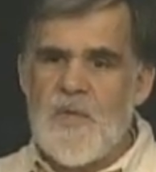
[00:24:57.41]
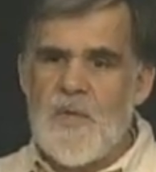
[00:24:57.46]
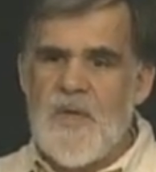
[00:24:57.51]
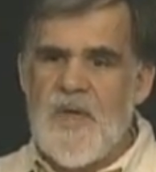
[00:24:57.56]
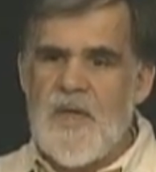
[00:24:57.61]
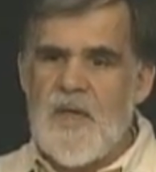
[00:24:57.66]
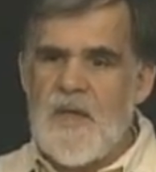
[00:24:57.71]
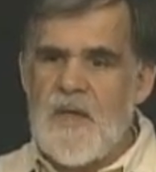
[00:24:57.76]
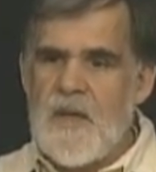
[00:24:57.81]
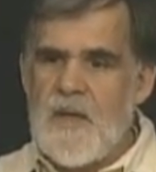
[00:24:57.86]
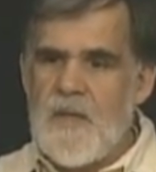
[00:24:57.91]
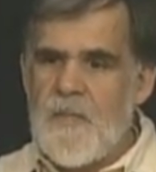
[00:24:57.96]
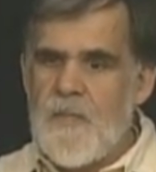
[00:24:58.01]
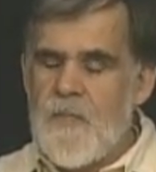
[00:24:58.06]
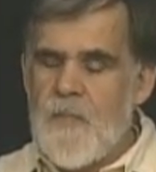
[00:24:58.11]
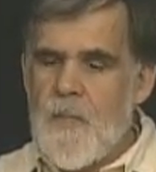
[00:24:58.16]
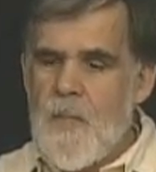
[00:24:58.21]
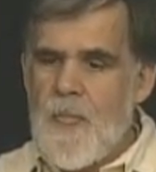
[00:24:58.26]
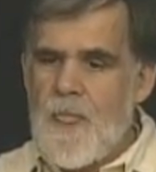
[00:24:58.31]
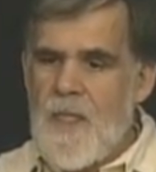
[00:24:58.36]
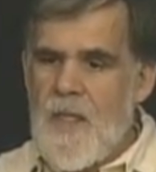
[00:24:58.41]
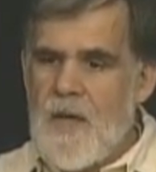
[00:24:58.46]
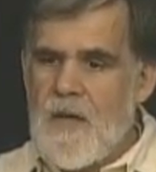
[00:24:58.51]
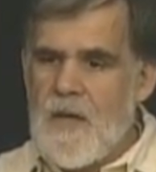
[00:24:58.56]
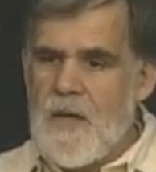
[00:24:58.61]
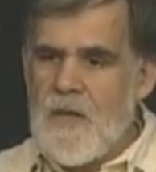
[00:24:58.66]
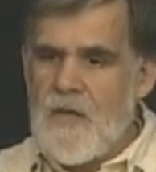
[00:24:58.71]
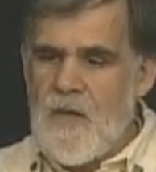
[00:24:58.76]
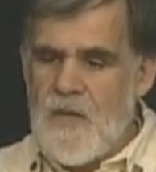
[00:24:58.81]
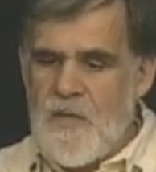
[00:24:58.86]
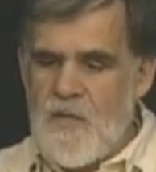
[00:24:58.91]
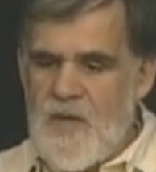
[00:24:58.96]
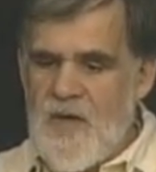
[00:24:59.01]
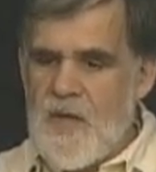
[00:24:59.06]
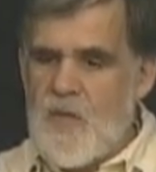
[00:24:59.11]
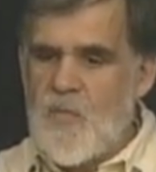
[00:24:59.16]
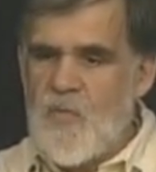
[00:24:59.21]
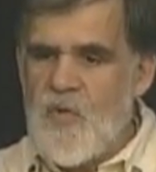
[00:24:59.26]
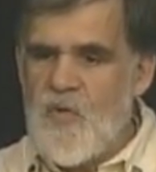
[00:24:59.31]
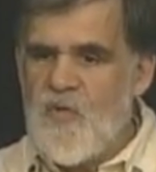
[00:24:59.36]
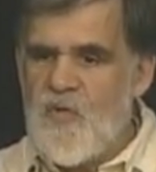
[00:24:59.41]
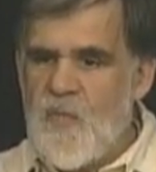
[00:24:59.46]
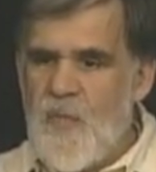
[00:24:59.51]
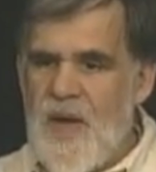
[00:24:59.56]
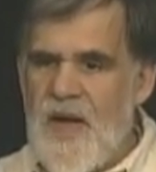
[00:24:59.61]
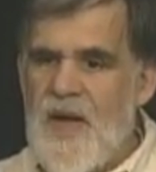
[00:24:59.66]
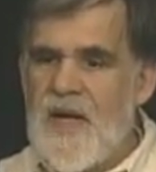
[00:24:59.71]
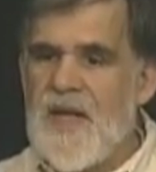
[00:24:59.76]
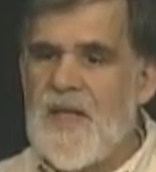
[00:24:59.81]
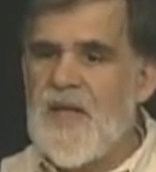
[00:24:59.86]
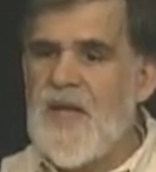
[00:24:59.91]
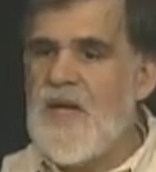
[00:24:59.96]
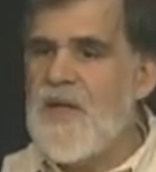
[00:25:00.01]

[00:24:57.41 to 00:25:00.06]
doing, you get a proof back, and